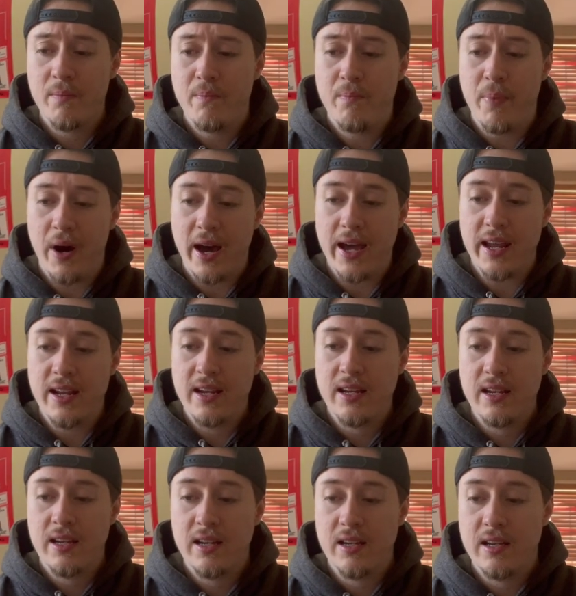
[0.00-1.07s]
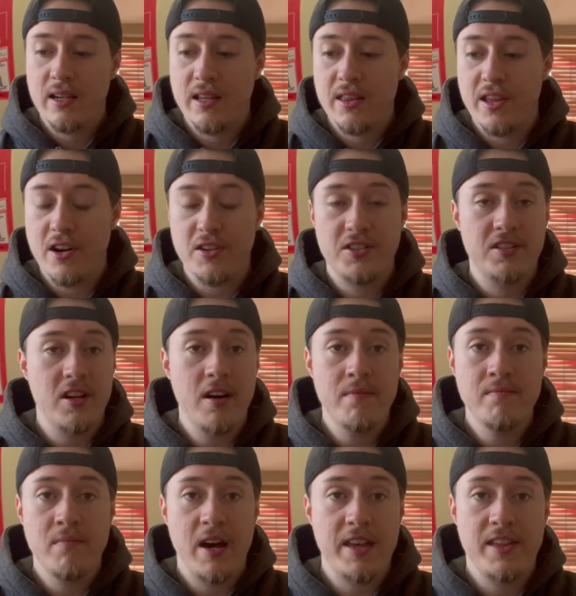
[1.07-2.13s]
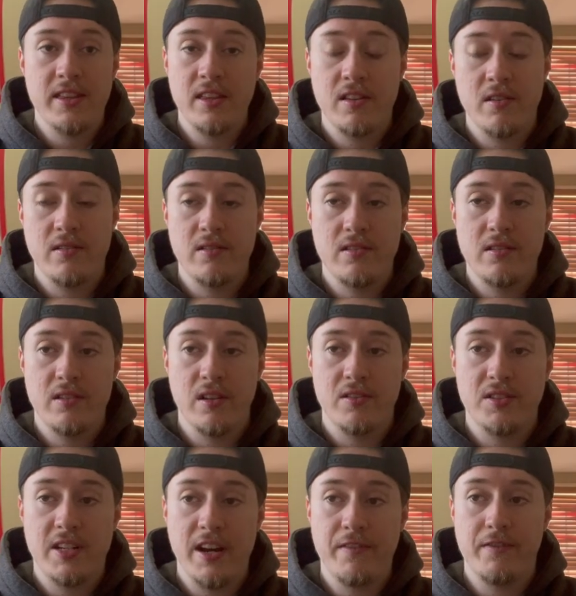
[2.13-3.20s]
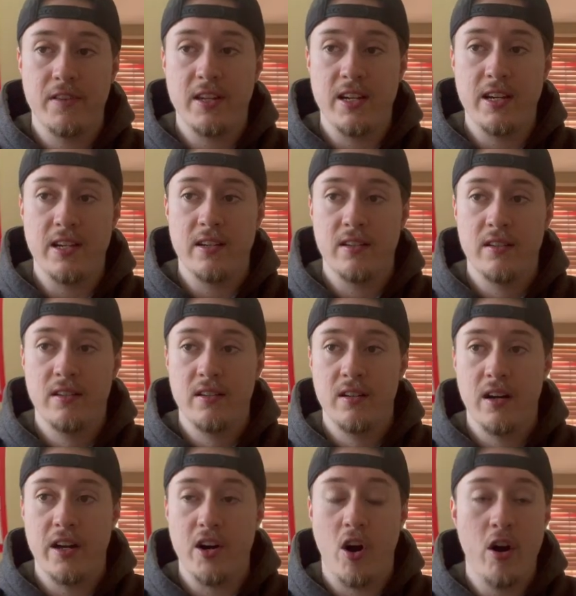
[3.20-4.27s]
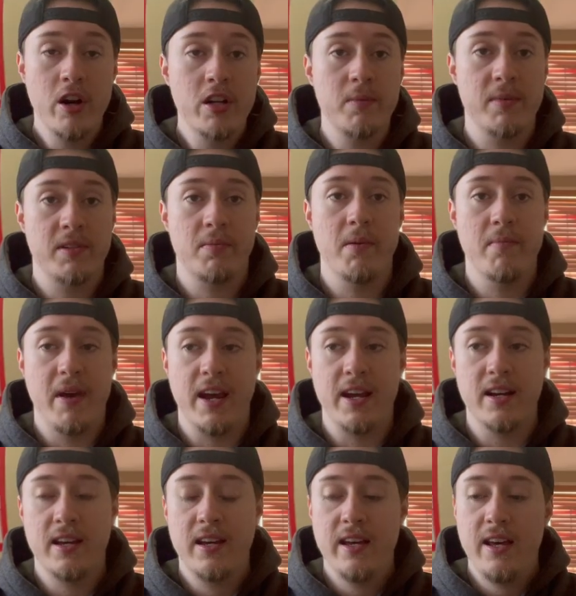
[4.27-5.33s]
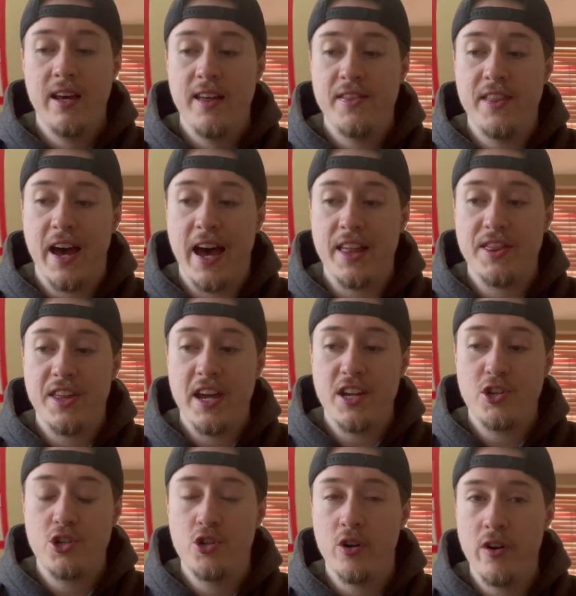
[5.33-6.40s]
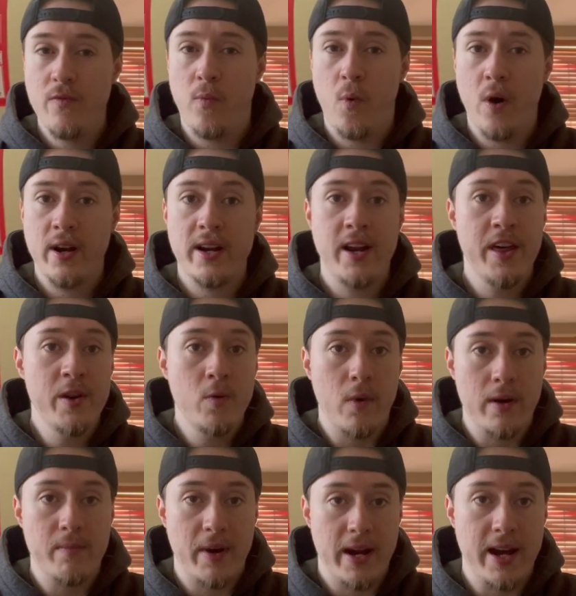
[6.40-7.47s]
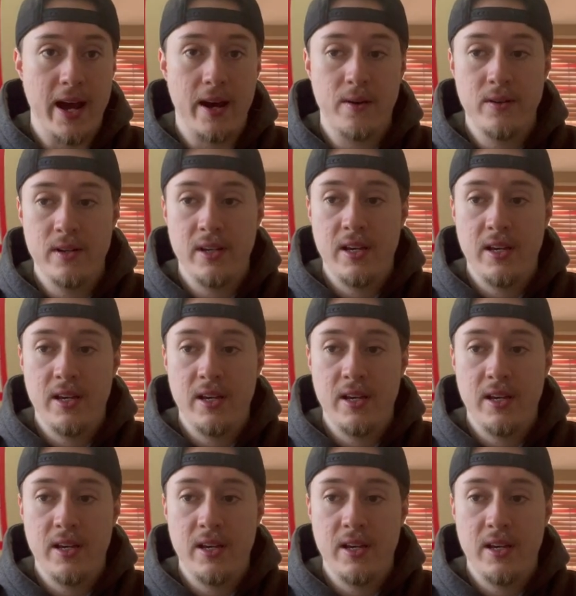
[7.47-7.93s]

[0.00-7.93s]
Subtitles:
But I think that there's definitely an argument to be made that they should have won another one by now.